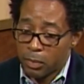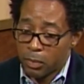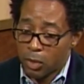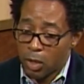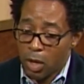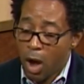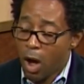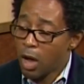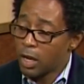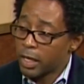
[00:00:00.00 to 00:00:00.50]

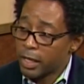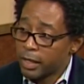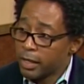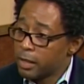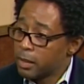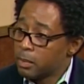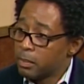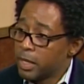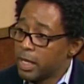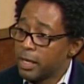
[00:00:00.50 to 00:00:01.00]
calling
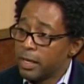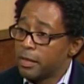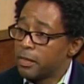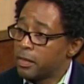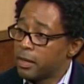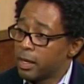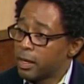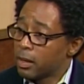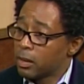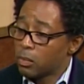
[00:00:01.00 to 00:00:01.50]
him
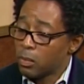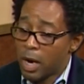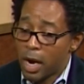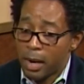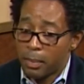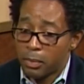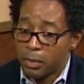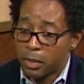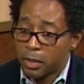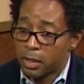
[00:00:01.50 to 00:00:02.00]
anything, a
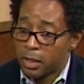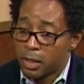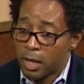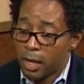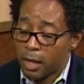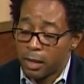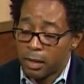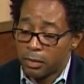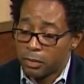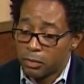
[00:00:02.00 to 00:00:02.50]
robber,
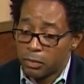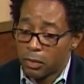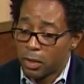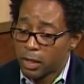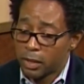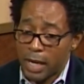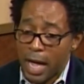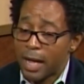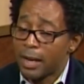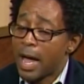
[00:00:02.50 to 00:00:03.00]

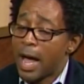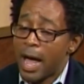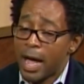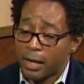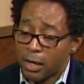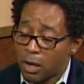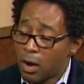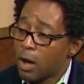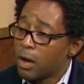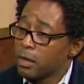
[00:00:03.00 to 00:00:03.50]
drug. I
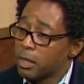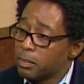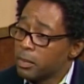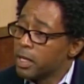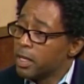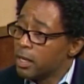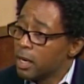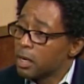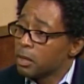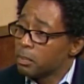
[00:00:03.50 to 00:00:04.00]
call him a
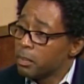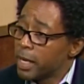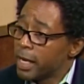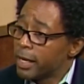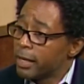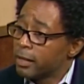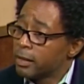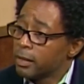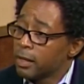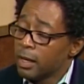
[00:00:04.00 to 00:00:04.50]
young
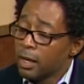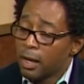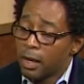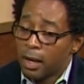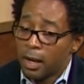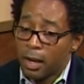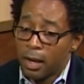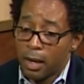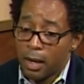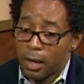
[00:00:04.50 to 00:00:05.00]
man
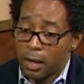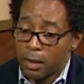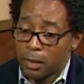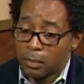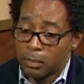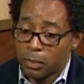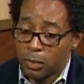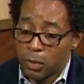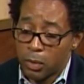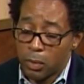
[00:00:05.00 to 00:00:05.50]

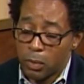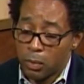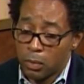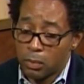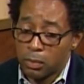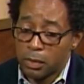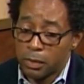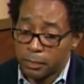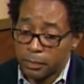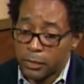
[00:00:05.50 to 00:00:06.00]

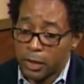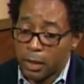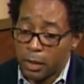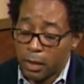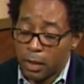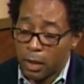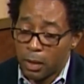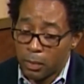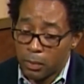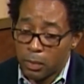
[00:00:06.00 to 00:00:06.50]
who,
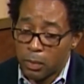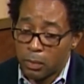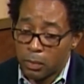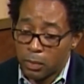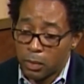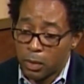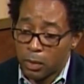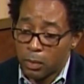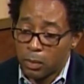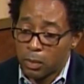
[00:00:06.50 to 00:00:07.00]
you
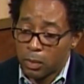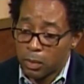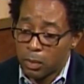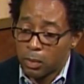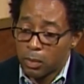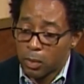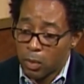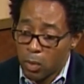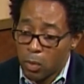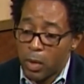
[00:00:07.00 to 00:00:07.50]
know,
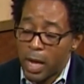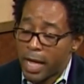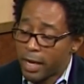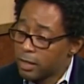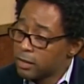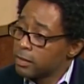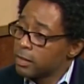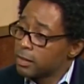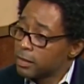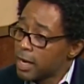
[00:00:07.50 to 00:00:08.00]
who had
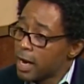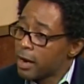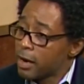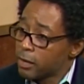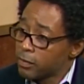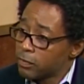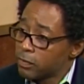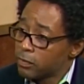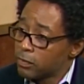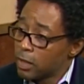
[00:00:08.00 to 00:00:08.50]
his entire